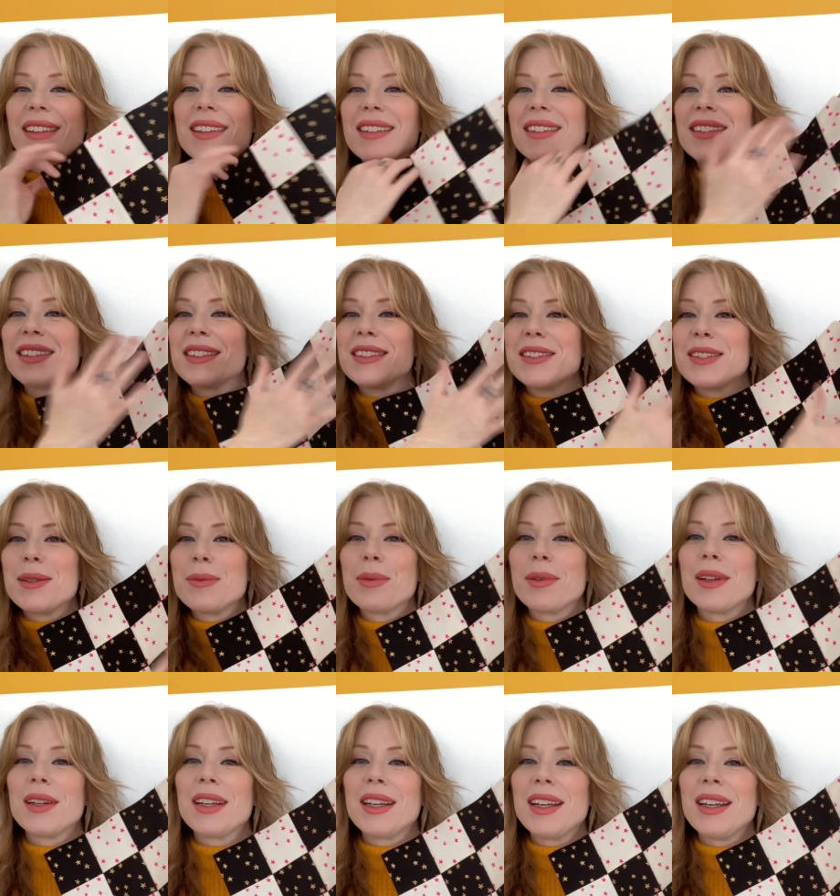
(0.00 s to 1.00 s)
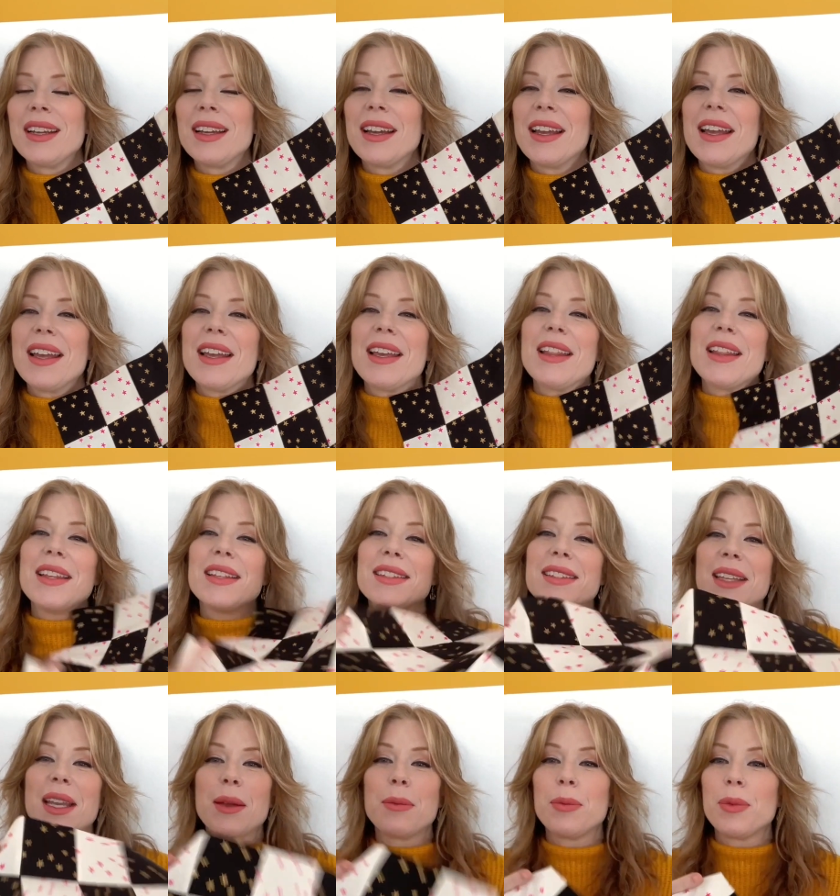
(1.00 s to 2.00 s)
Isn't she pretty? The
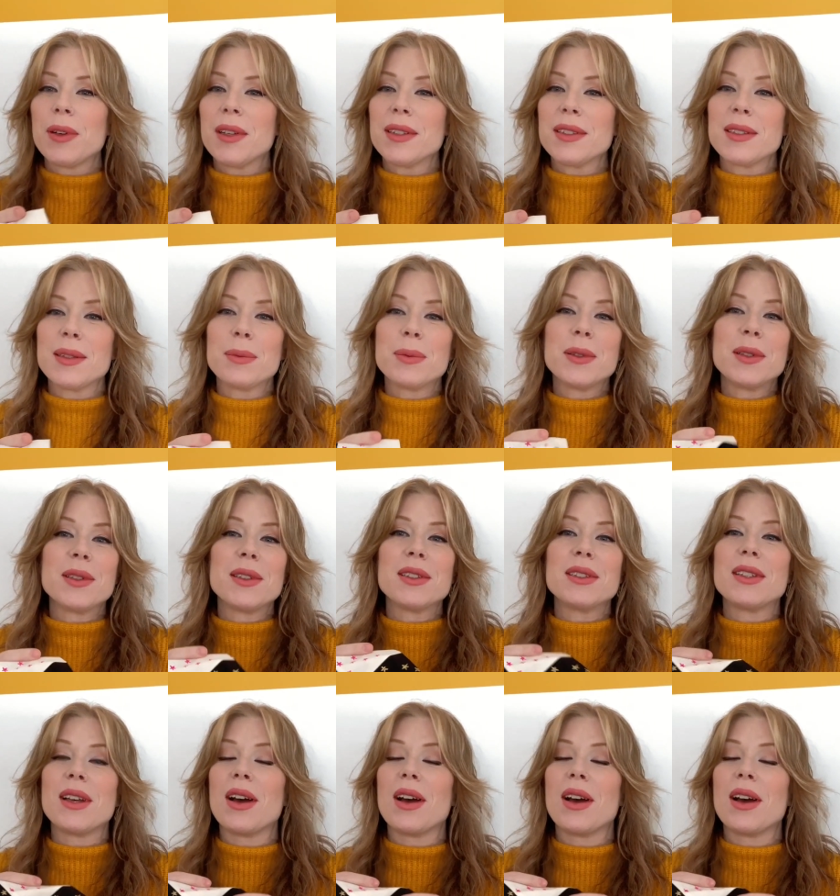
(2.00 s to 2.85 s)
same principles